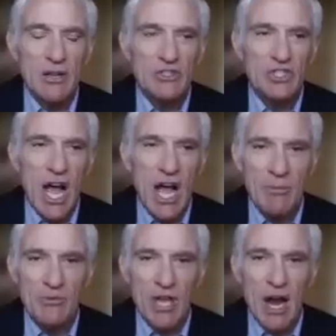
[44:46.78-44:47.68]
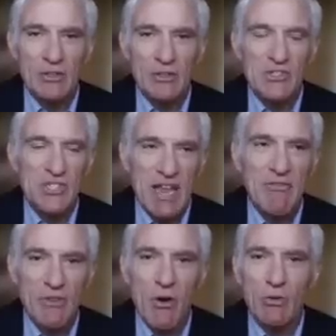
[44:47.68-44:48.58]
jobs are to
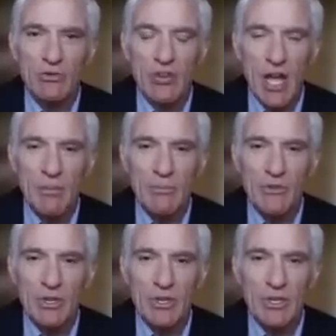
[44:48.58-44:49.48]
save their own jobs.